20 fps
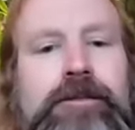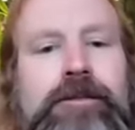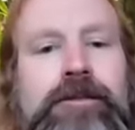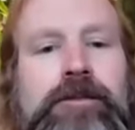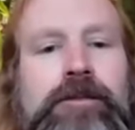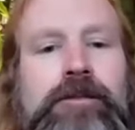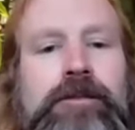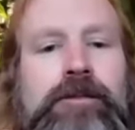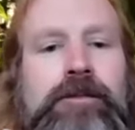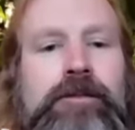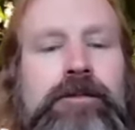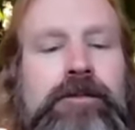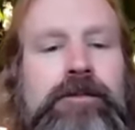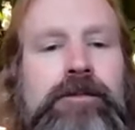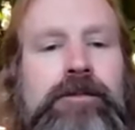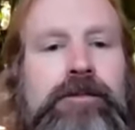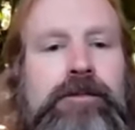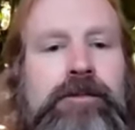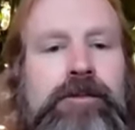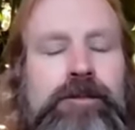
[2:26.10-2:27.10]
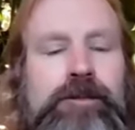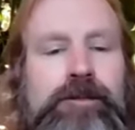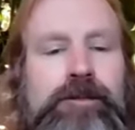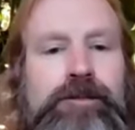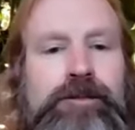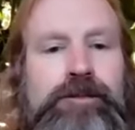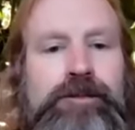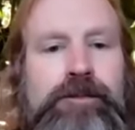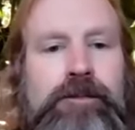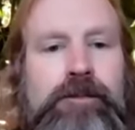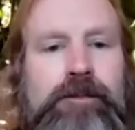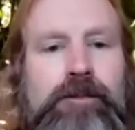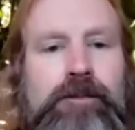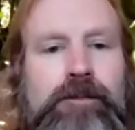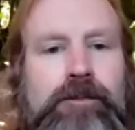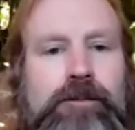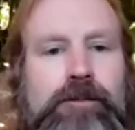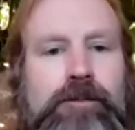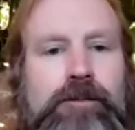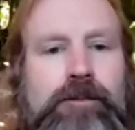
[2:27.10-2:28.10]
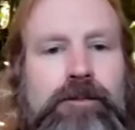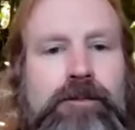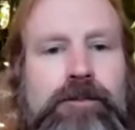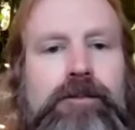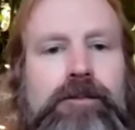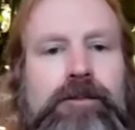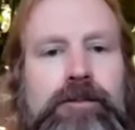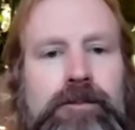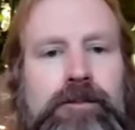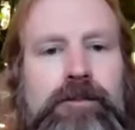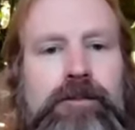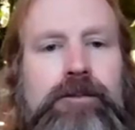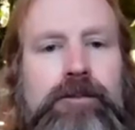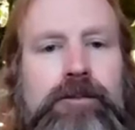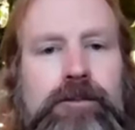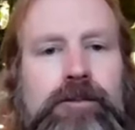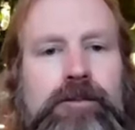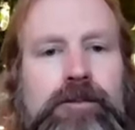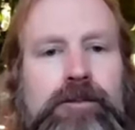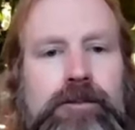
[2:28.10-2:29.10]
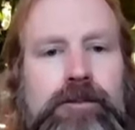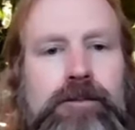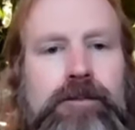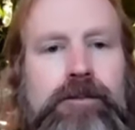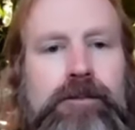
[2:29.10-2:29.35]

[no speech]